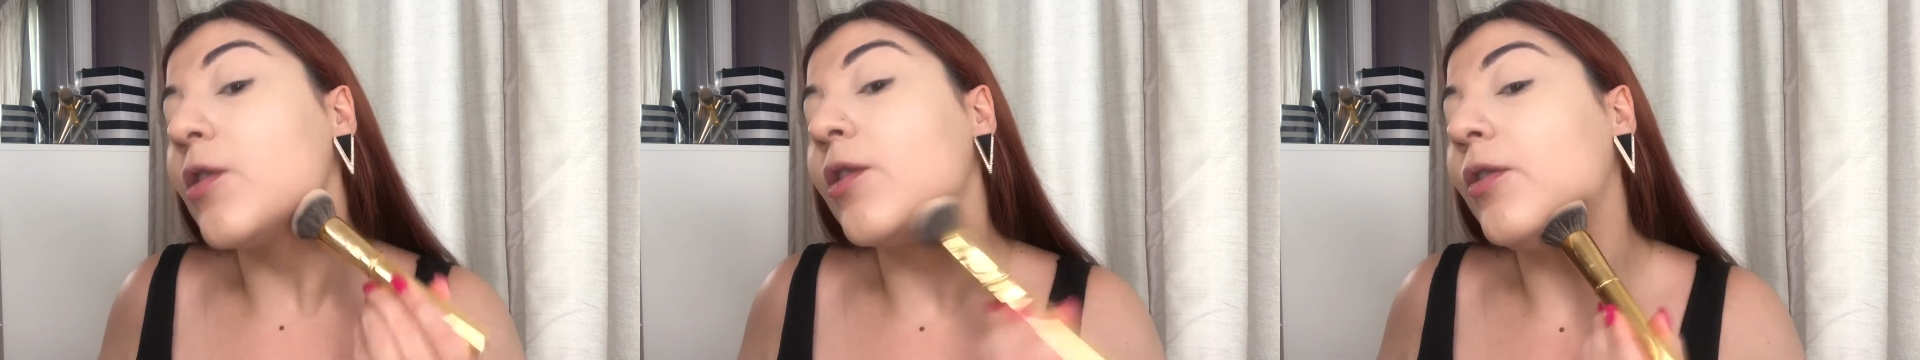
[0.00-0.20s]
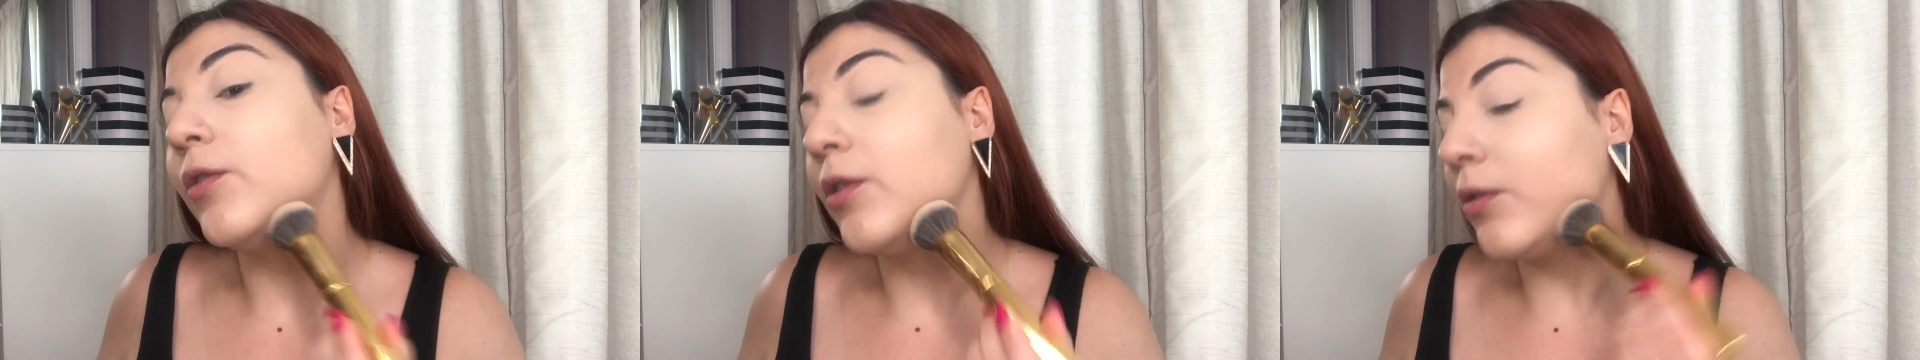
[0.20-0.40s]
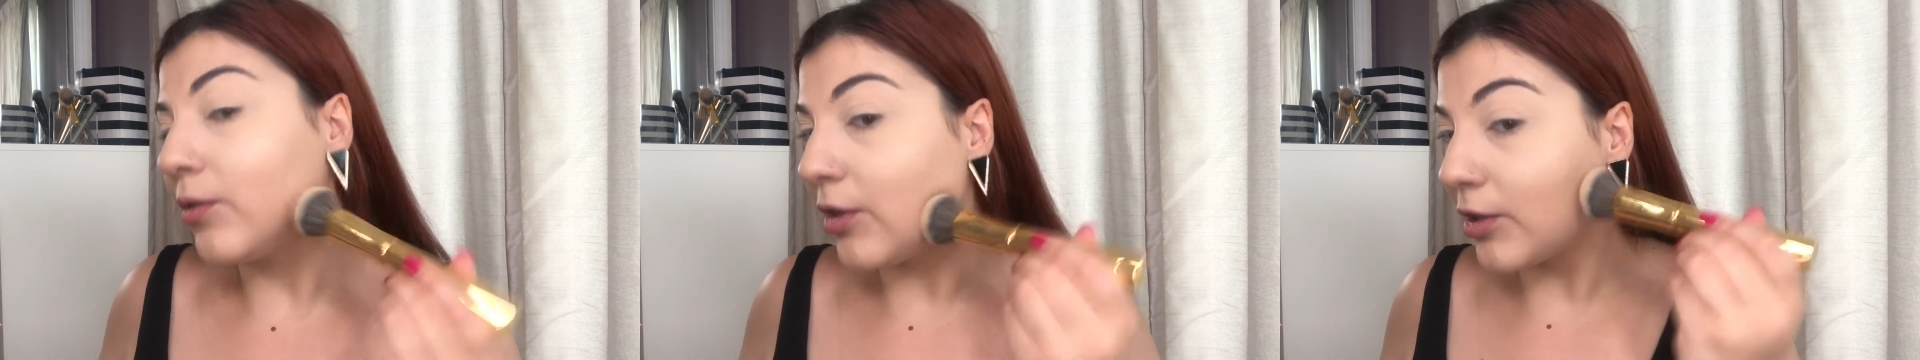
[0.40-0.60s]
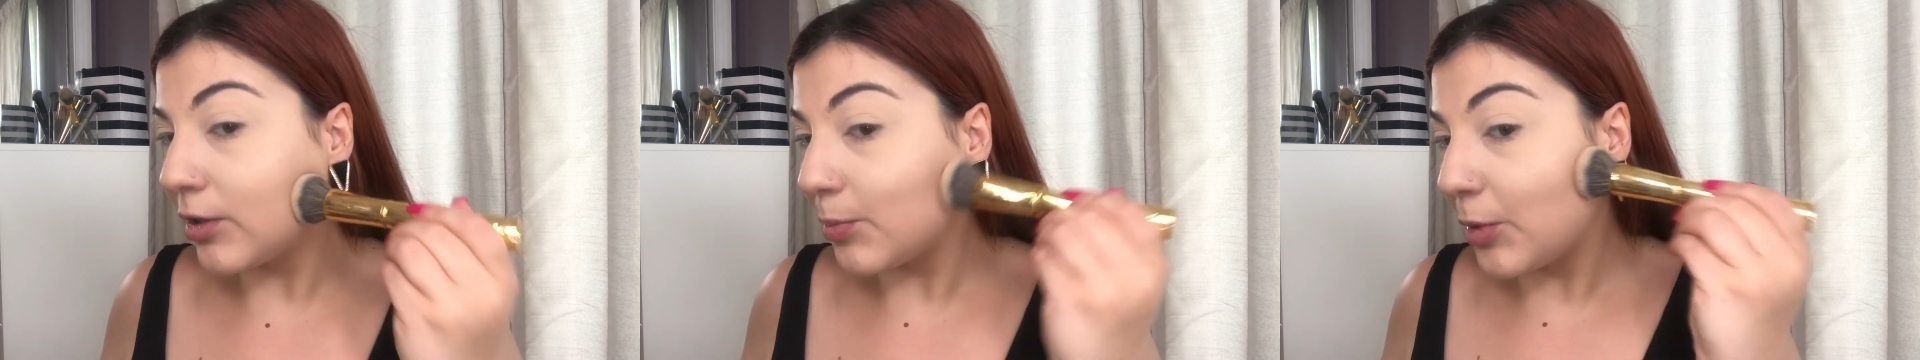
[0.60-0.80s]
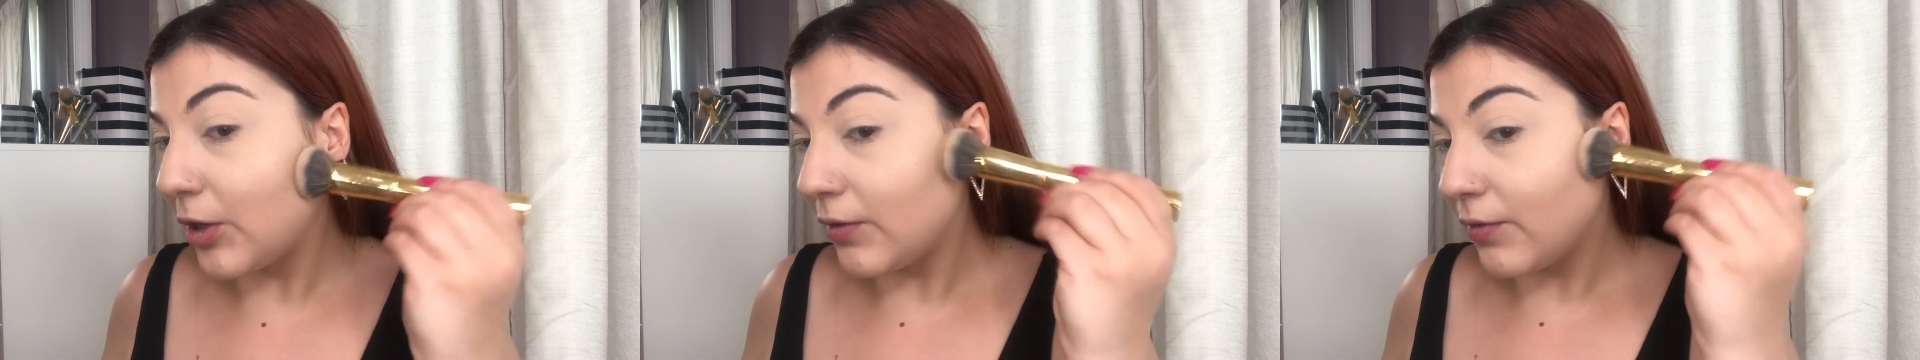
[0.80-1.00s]
Oh no, that's
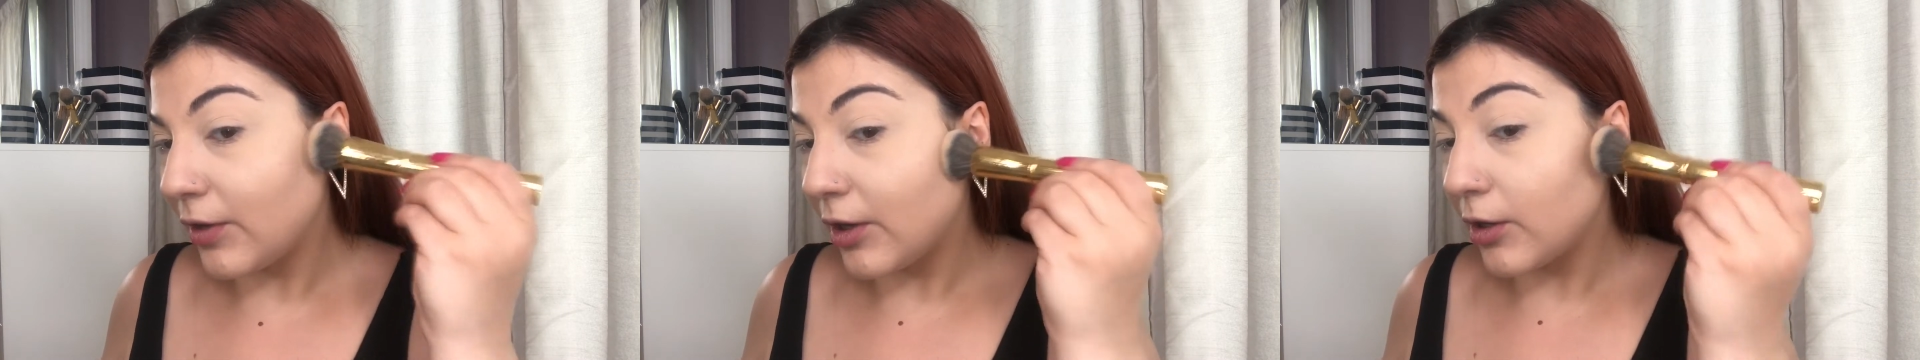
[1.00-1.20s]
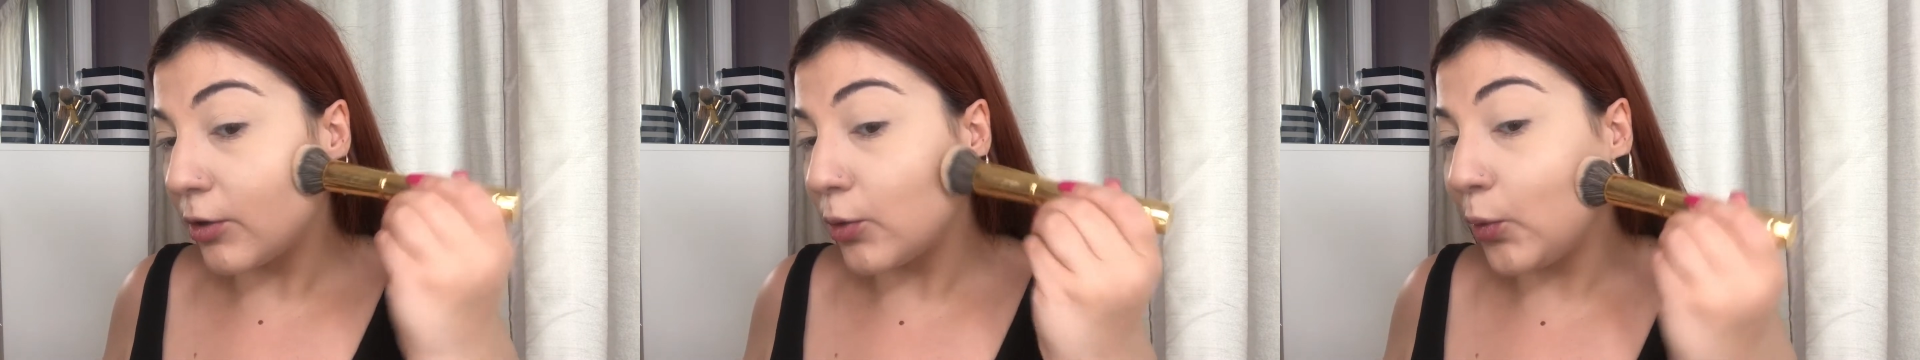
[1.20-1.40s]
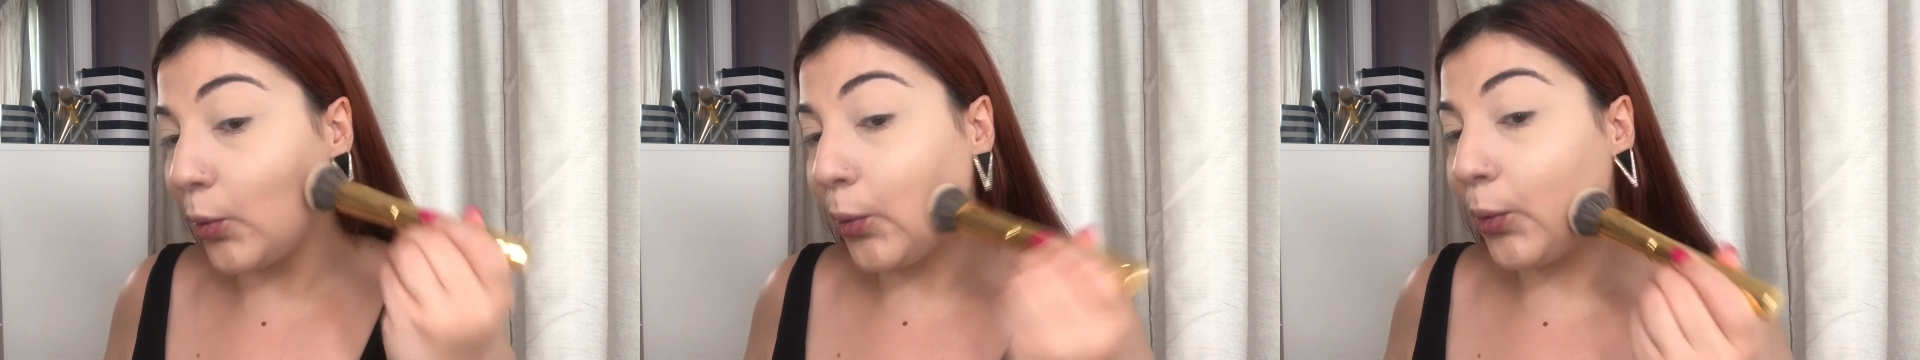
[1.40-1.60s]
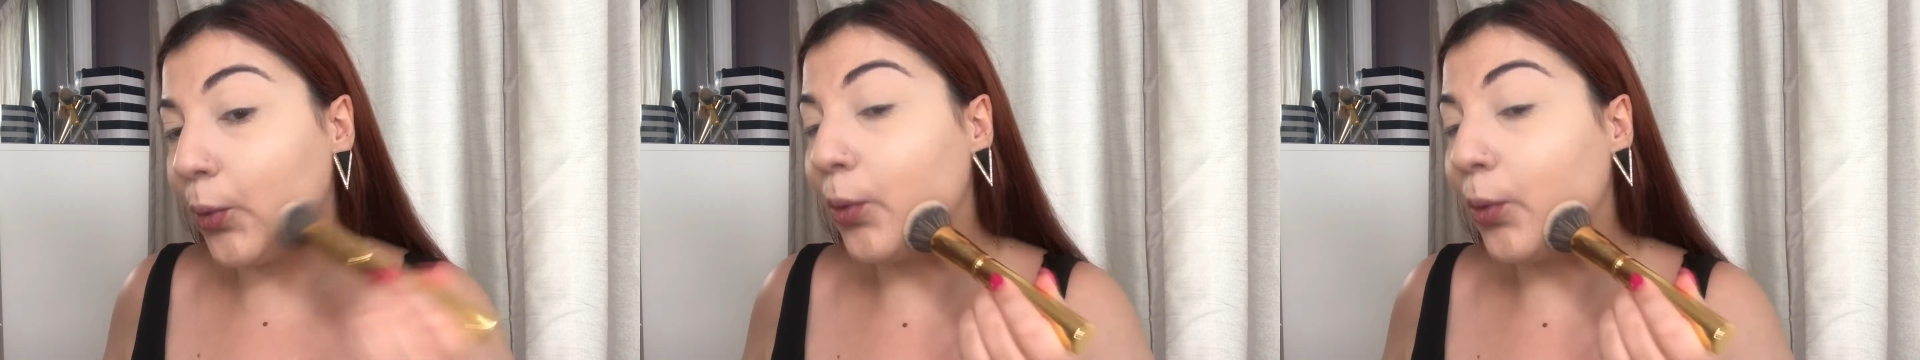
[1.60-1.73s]
perfect. Ooh,